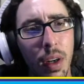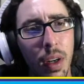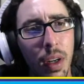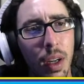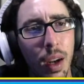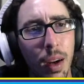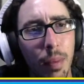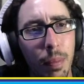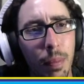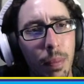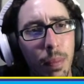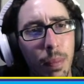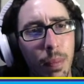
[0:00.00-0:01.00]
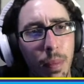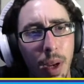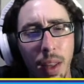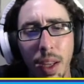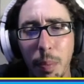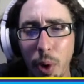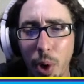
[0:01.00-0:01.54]
I
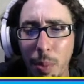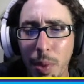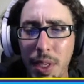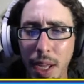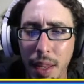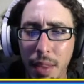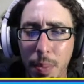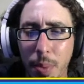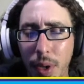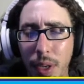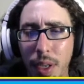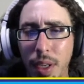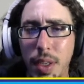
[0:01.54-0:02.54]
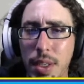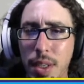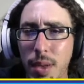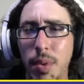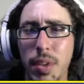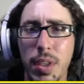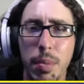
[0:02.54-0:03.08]
like permadeath, but
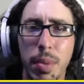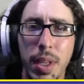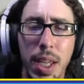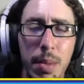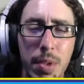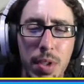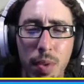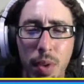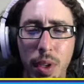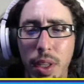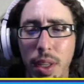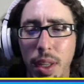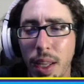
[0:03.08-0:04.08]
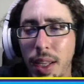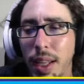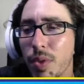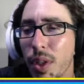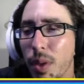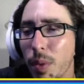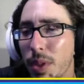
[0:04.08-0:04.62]
some of the games are really like that's
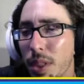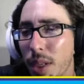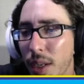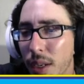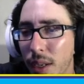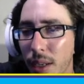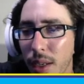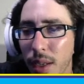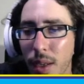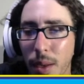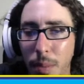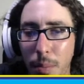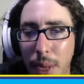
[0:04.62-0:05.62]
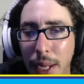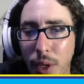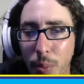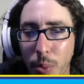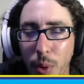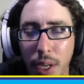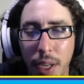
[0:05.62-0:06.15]
really what's gonna make or
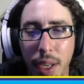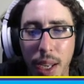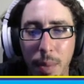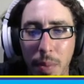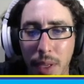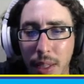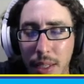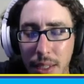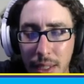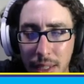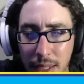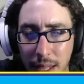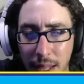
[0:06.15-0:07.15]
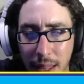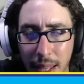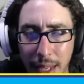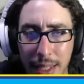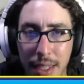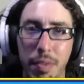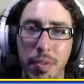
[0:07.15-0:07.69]
break a game like this is
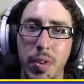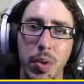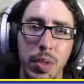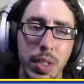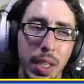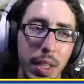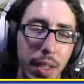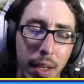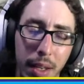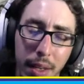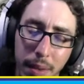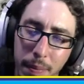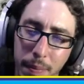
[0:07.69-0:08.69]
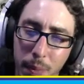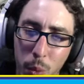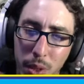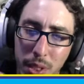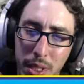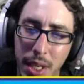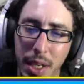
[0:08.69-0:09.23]
that difficulty. Like,
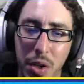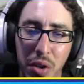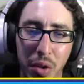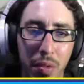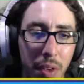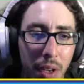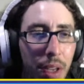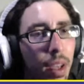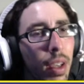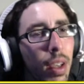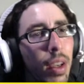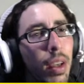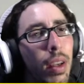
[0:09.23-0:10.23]
what's that curve like?